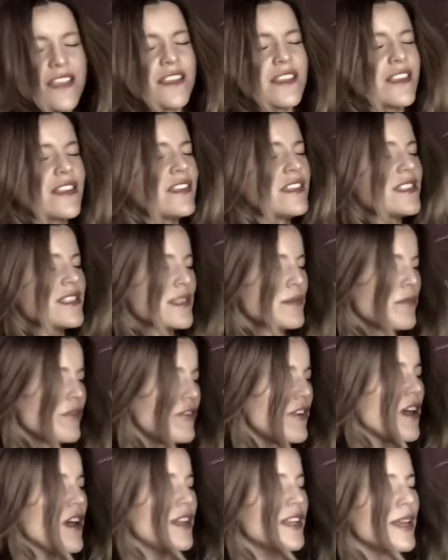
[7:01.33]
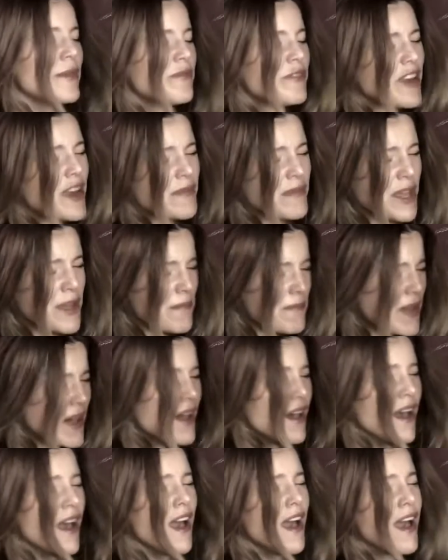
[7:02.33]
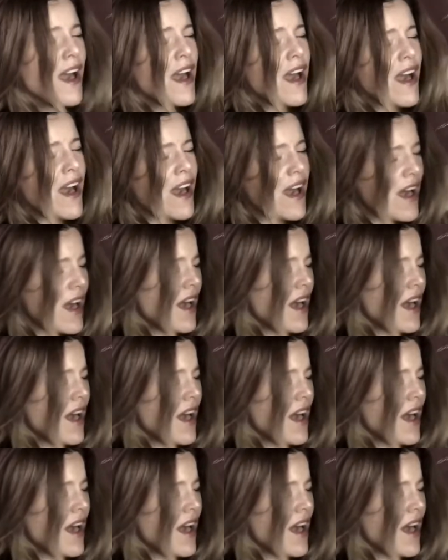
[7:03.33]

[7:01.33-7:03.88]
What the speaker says: 'Cause I'm falling from above,